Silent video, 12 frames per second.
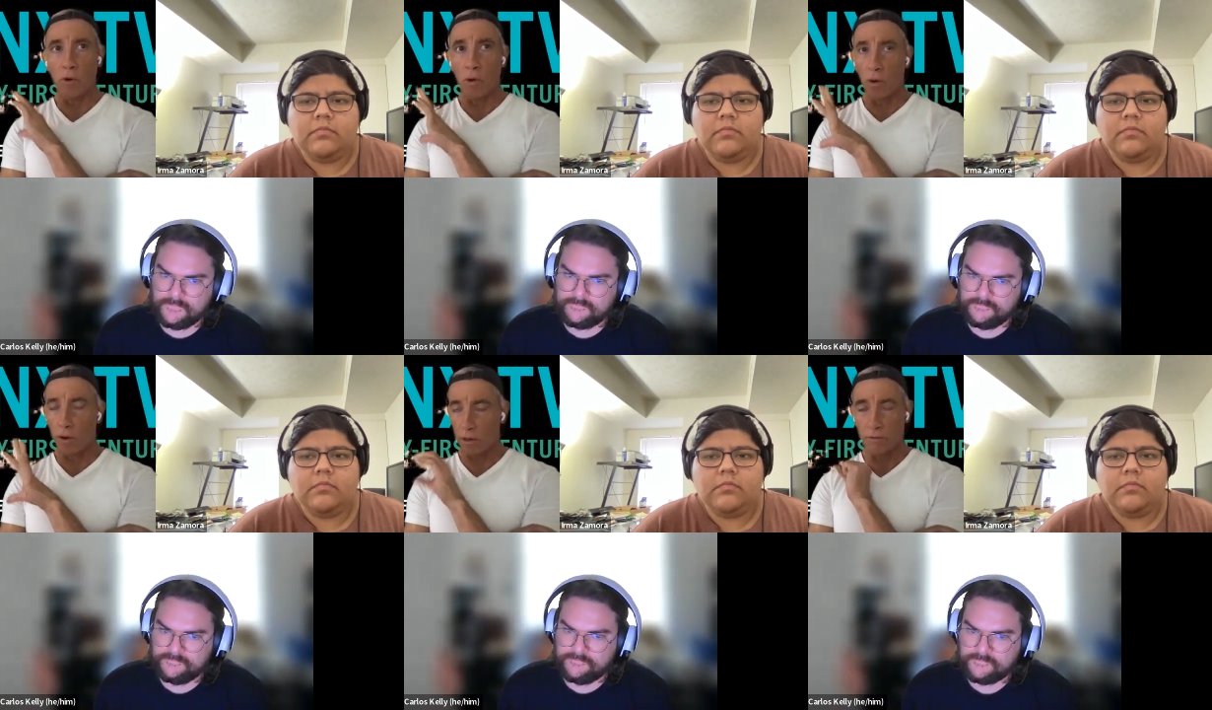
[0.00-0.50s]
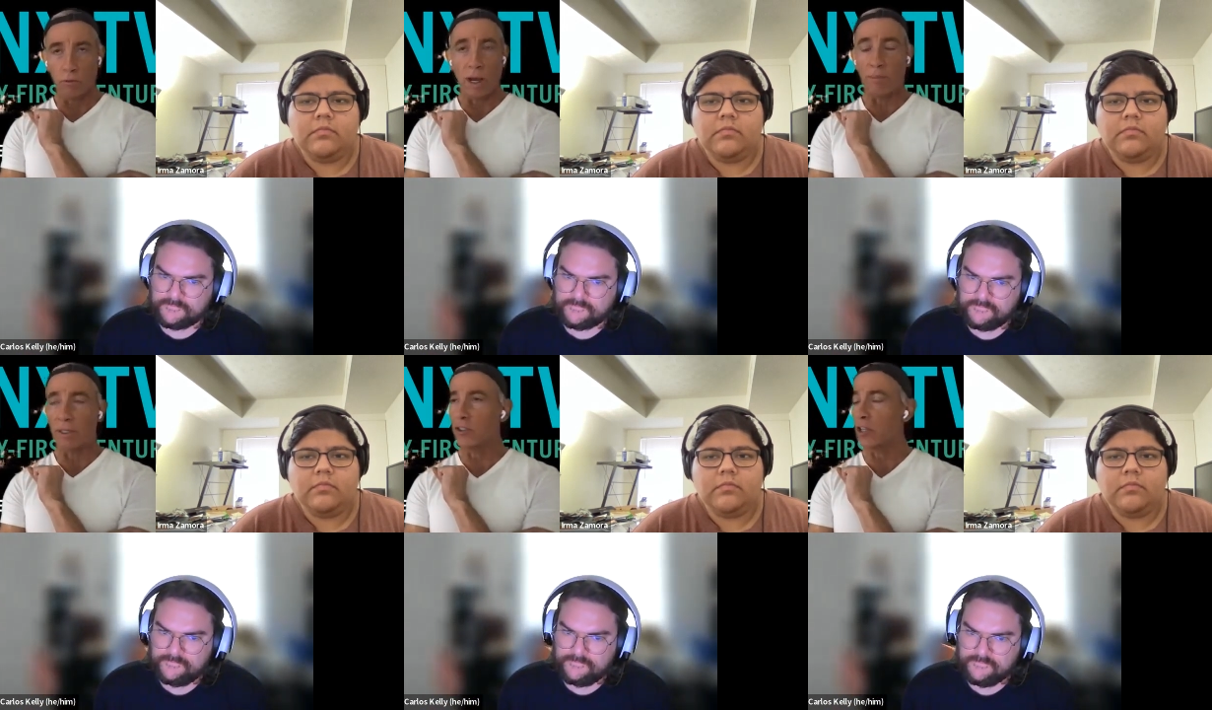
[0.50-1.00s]
Speaker 1: or
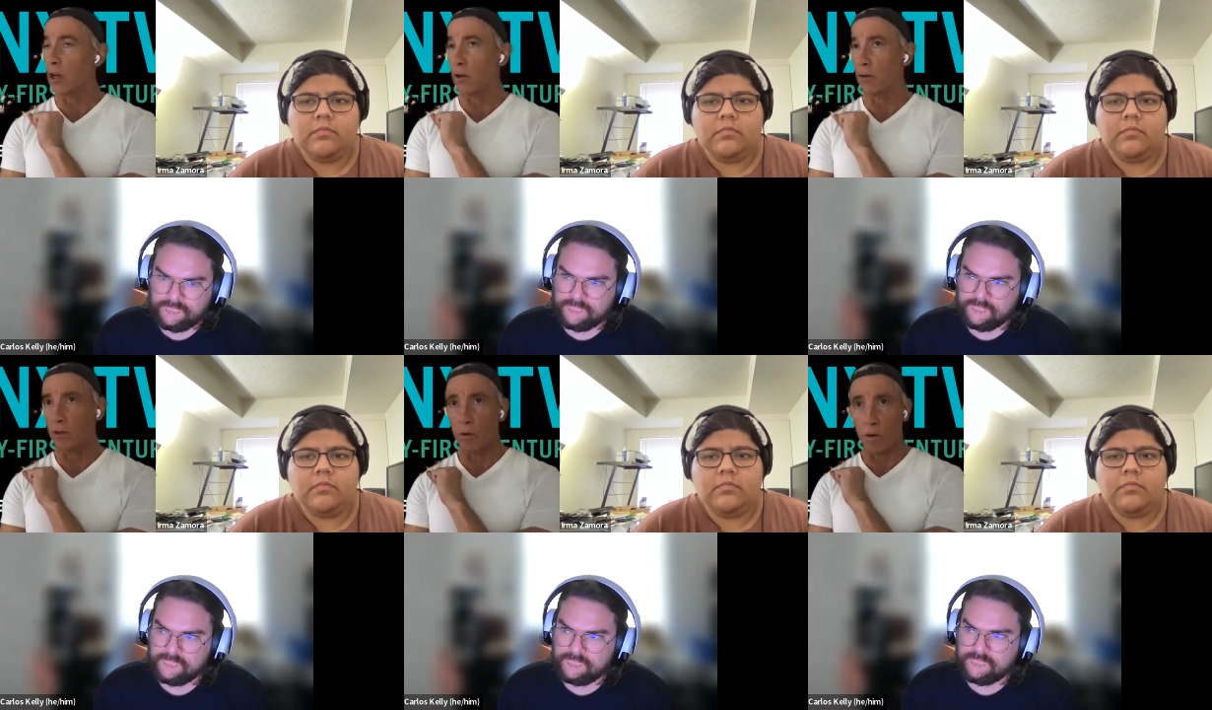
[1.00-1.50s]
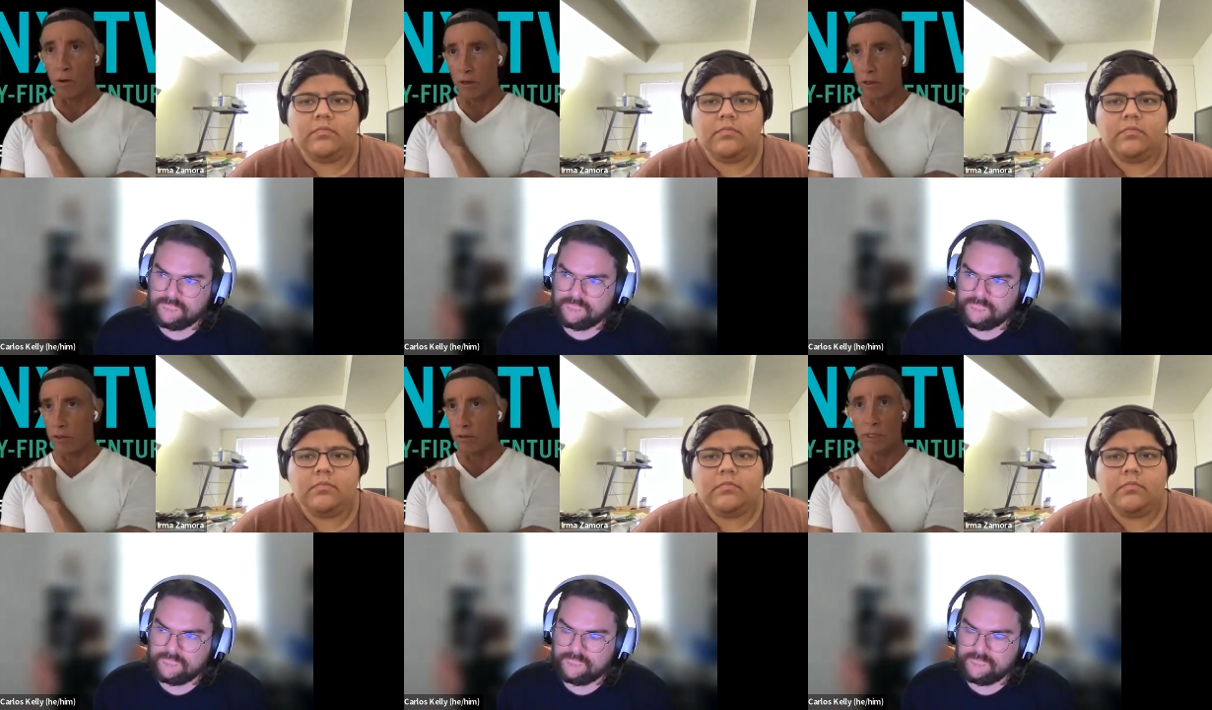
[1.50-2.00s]
webisode
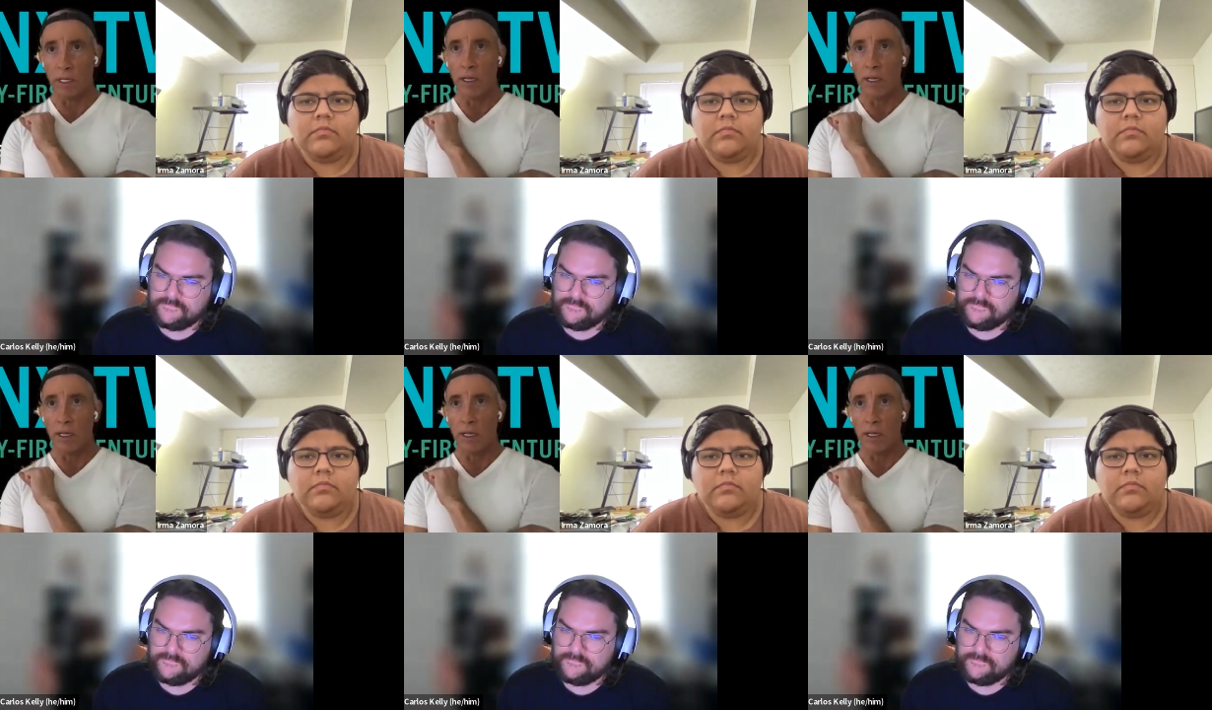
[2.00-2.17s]
or